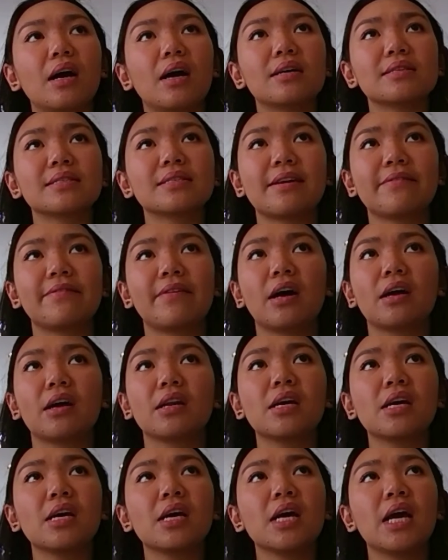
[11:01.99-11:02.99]
Stefan,
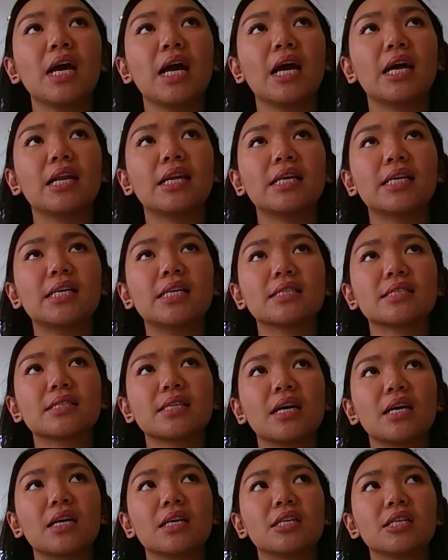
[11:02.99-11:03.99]
and he
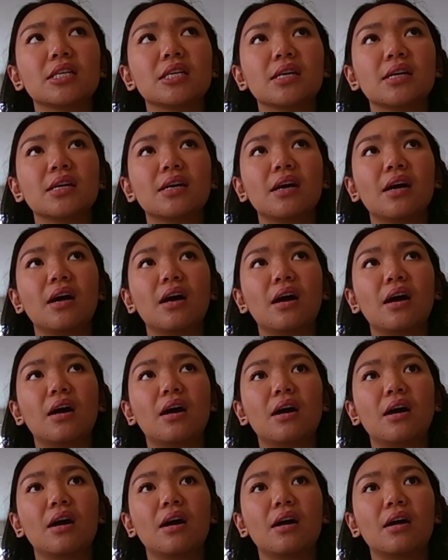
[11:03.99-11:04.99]
said,
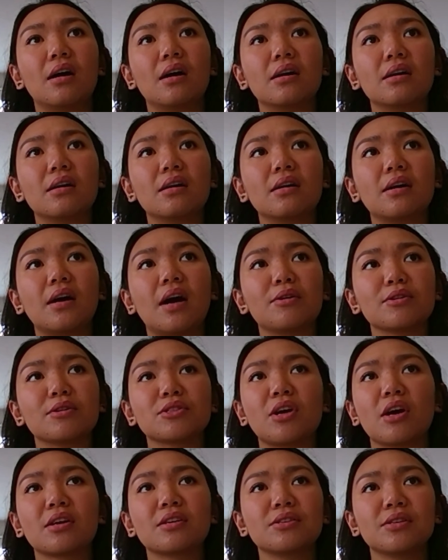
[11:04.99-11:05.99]
I was
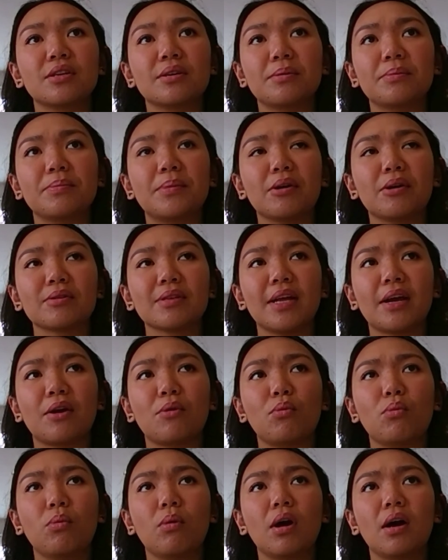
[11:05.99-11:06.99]
talking to him about like
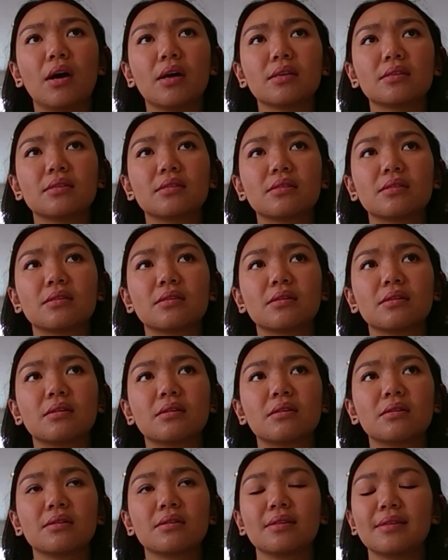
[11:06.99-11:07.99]
what
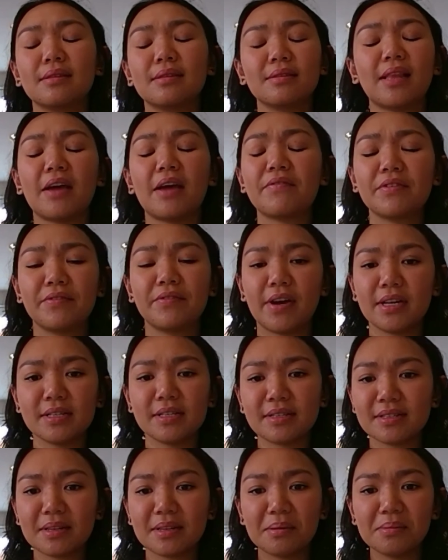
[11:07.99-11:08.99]
life
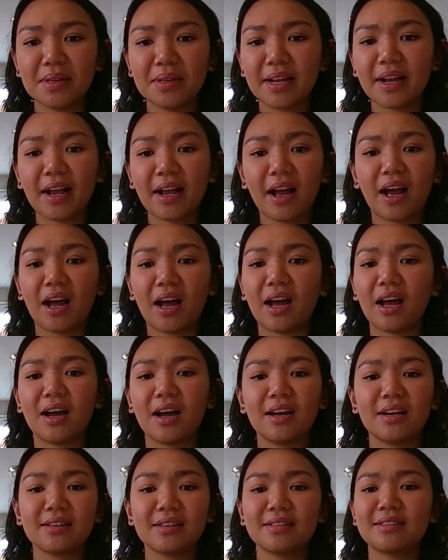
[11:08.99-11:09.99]
advice, like,
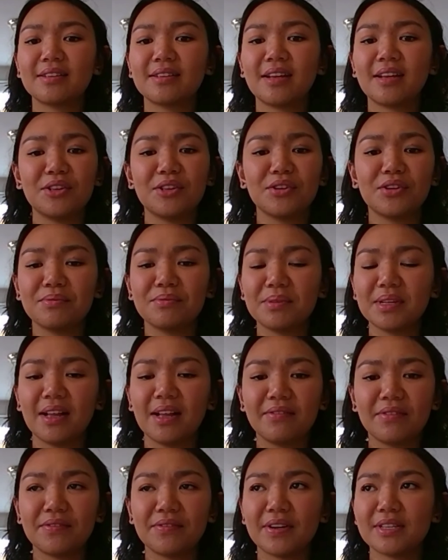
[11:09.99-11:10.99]
can you give me
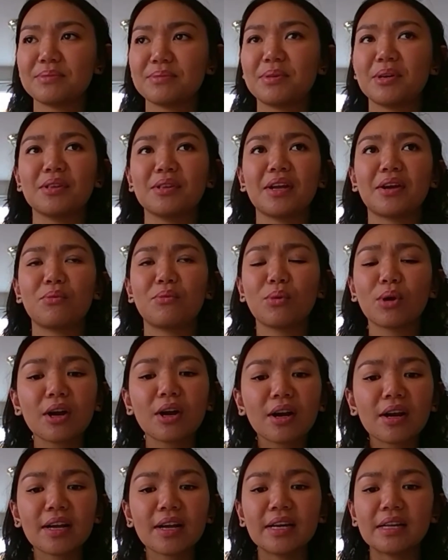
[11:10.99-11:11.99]
life advice about like
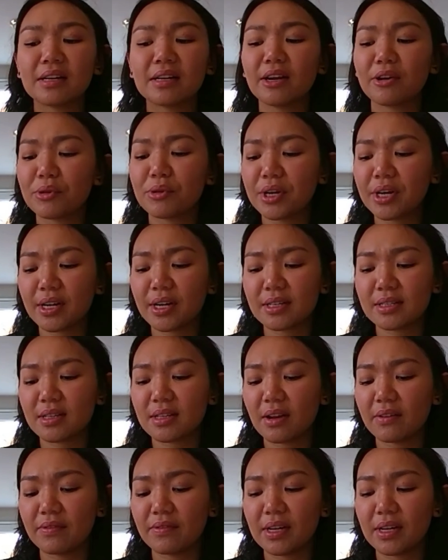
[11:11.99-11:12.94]
work and career and stuff?